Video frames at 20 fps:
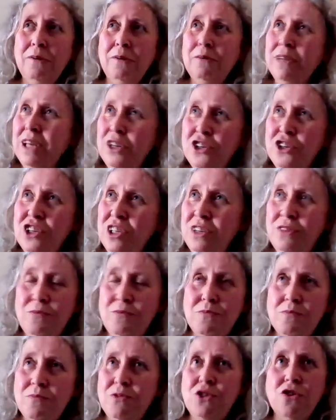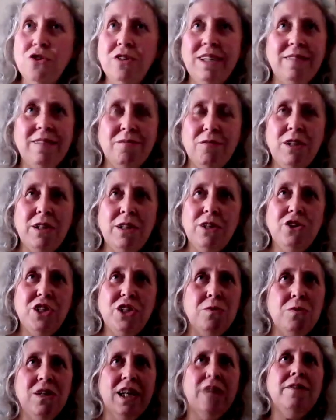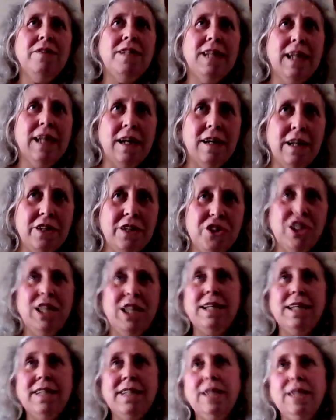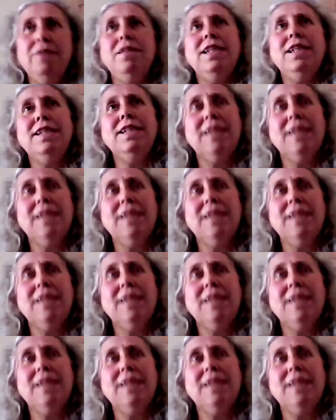there. She joined, she wouldn't go to guide. She had to go to